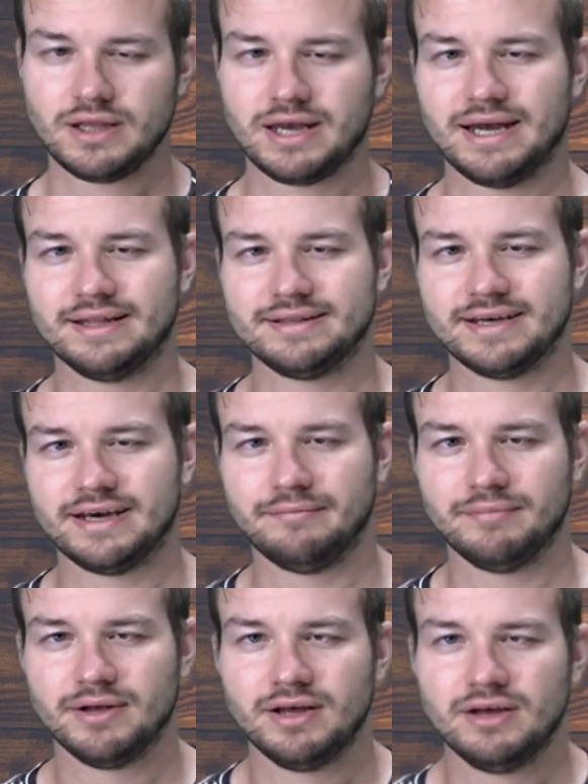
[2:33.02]

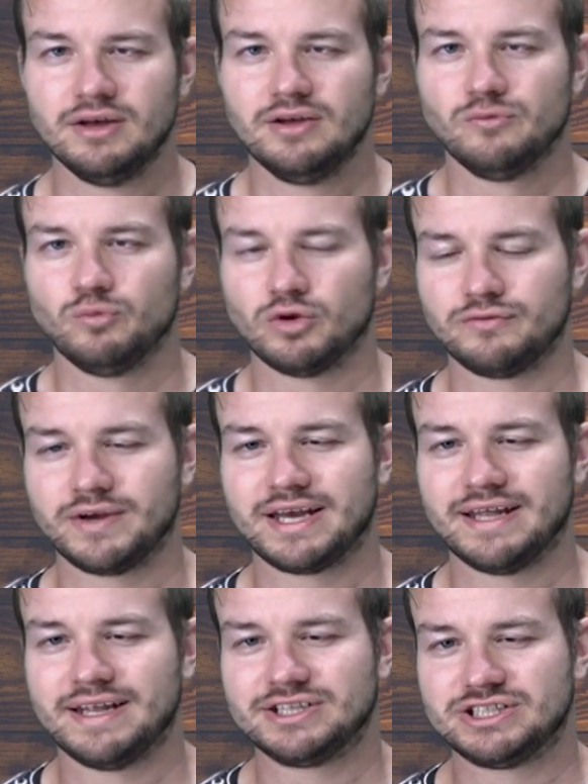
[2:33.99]
And what we
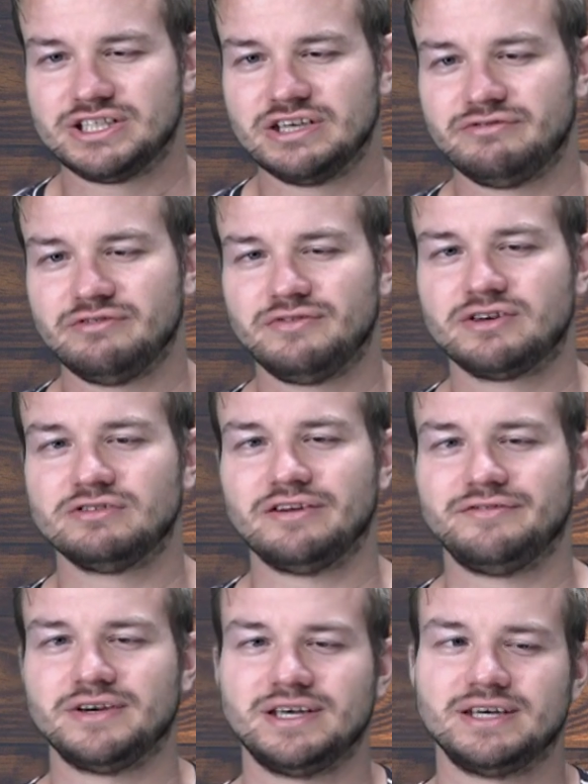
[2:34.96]
can achieve with a
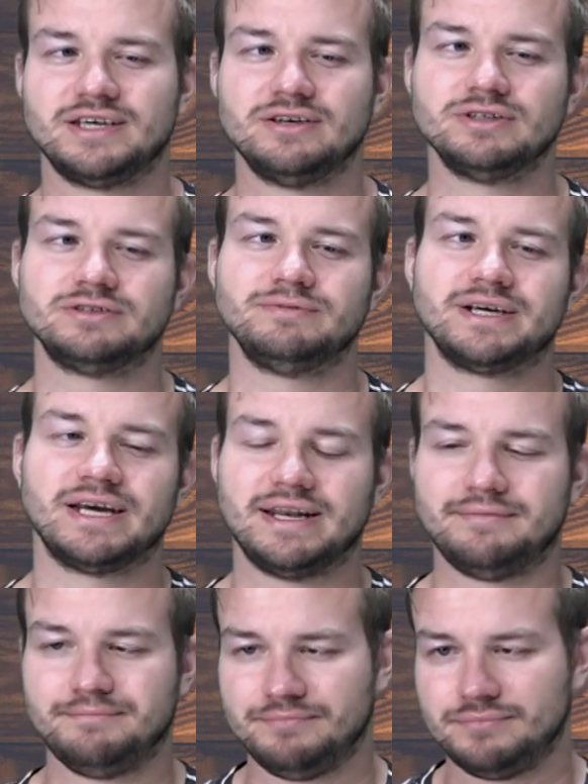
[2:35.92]
graphic EQ is we
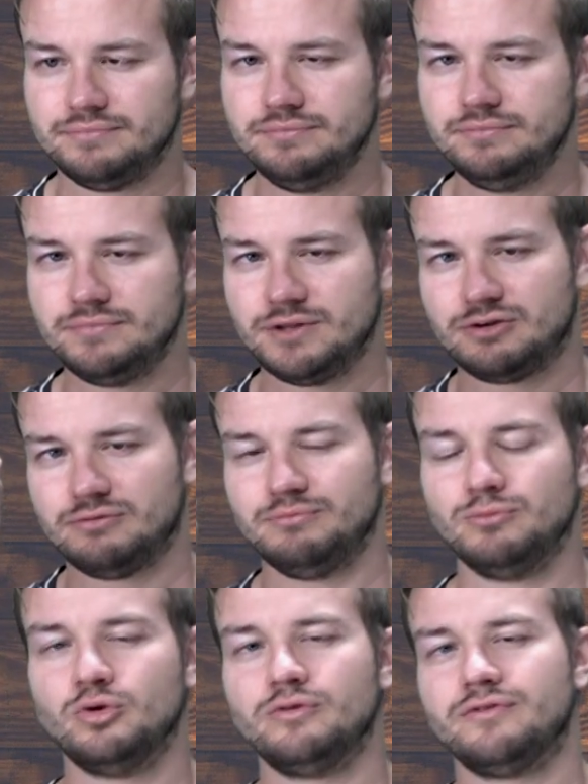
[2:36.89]
can
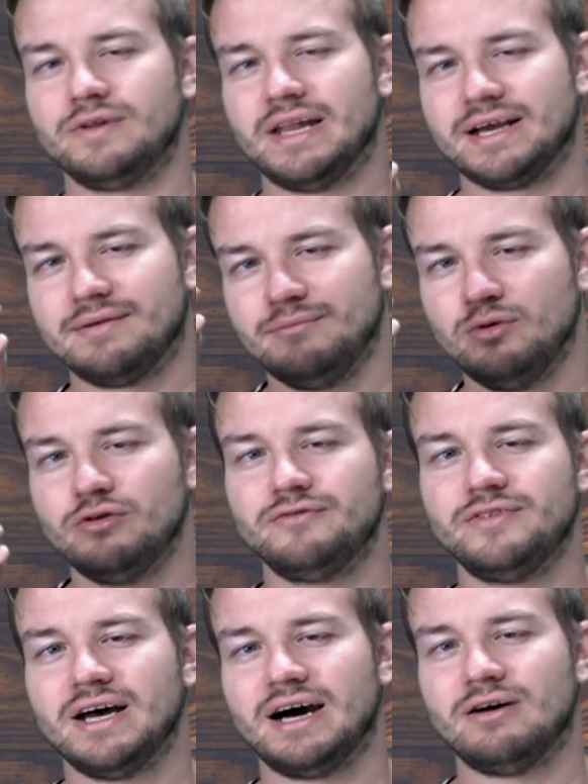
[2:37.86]
move
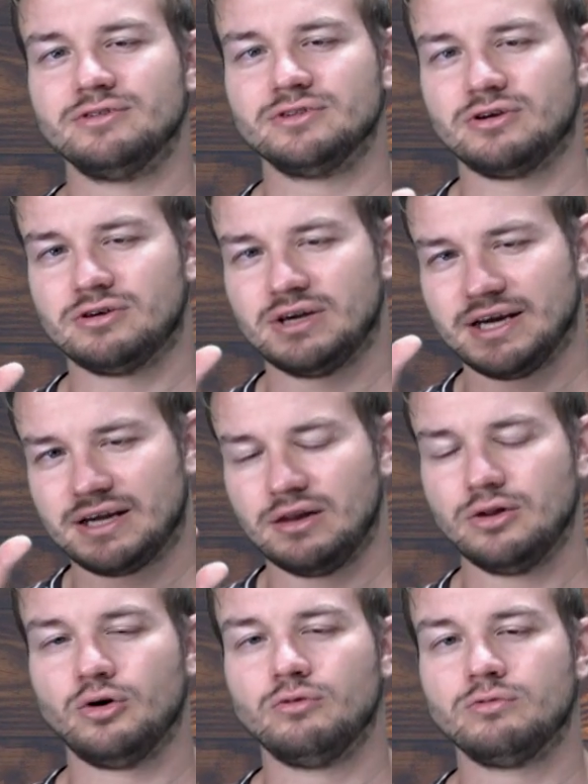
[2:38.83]
down
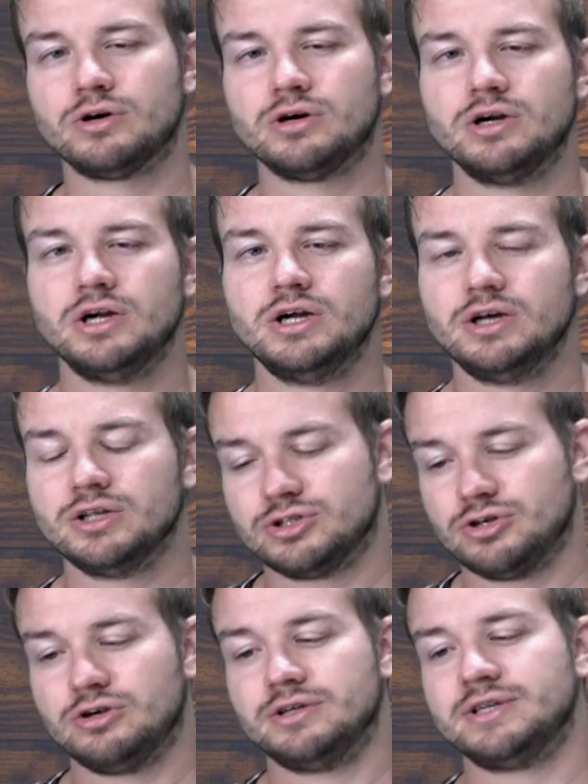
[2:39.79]
or
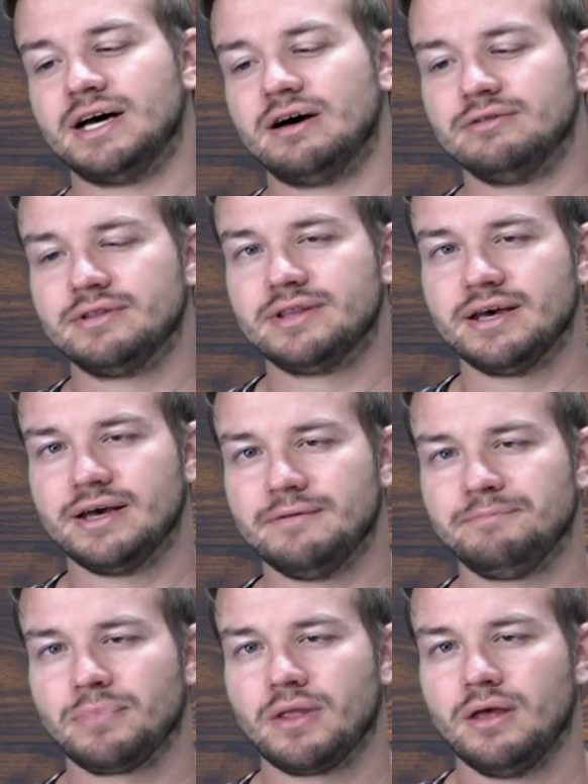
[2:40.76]
turn down
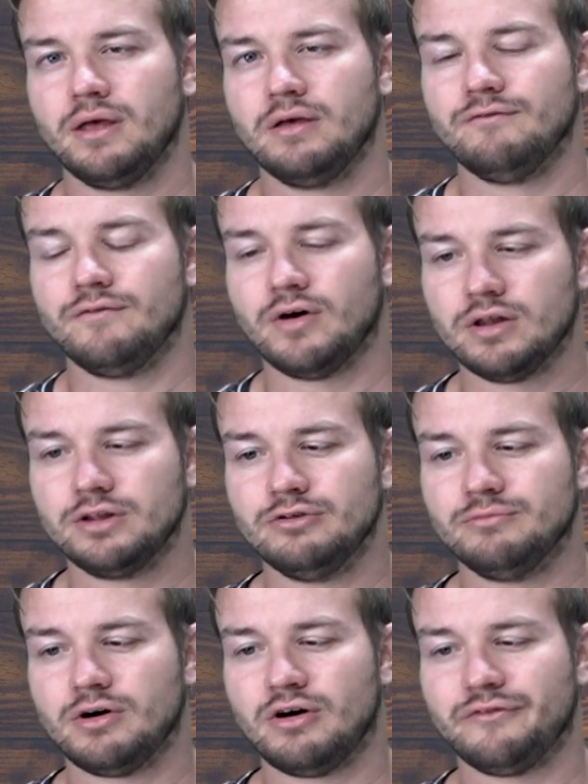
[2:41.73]
the
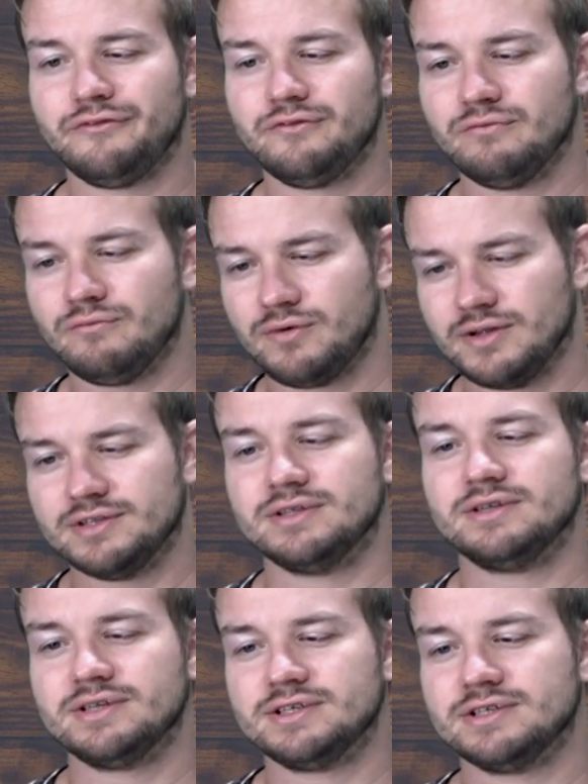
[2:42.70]
volume of
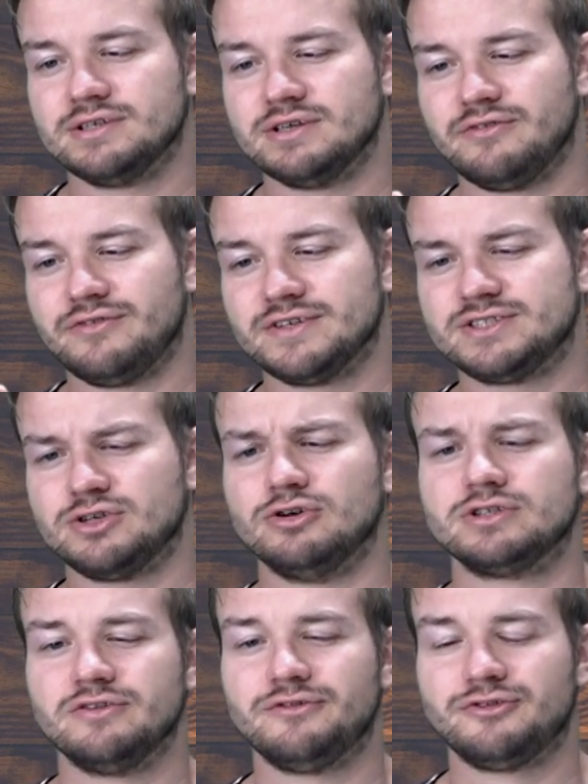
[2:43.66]
a
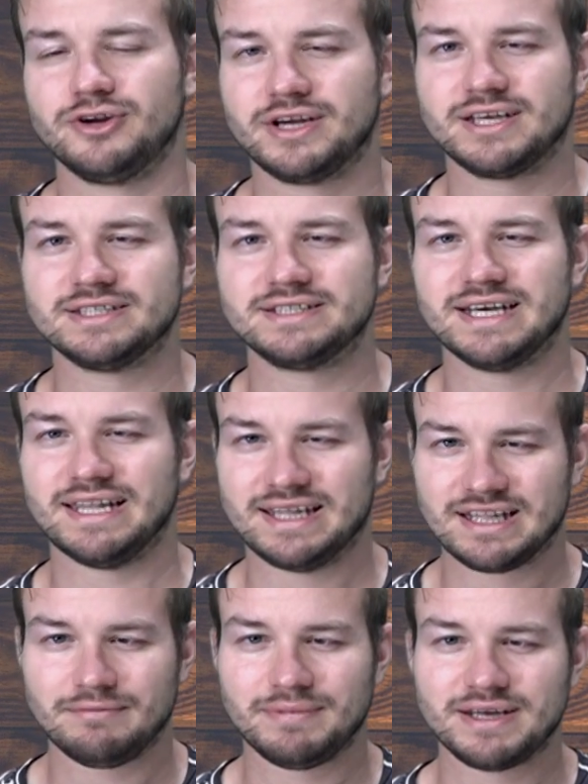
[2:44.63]
certain frequency a
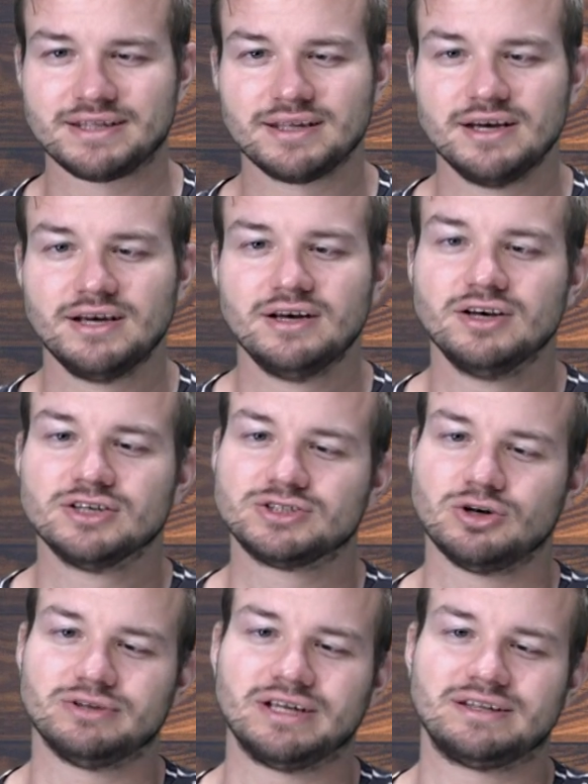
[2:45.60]
little bit,
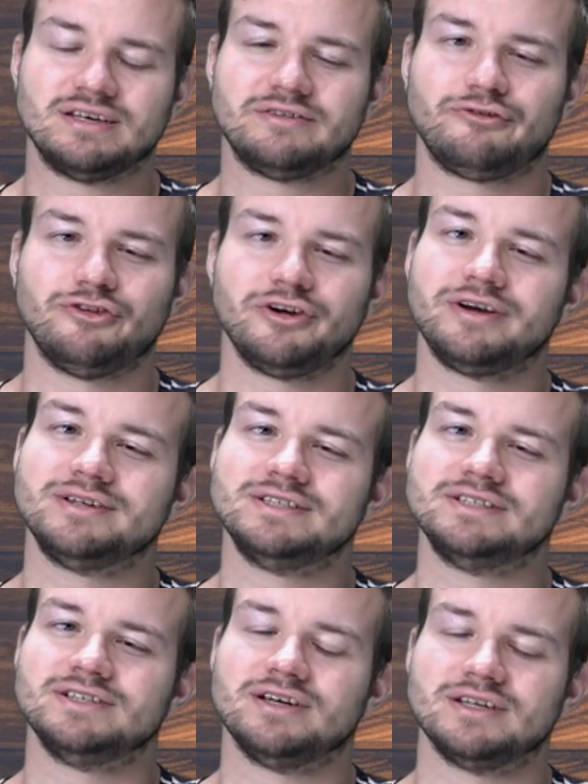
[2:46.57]
so that this frequency
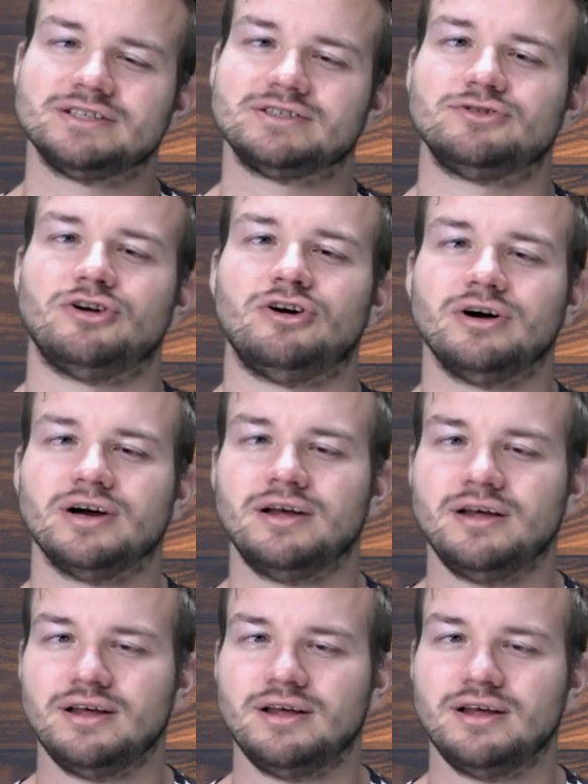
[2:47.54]
is not as strong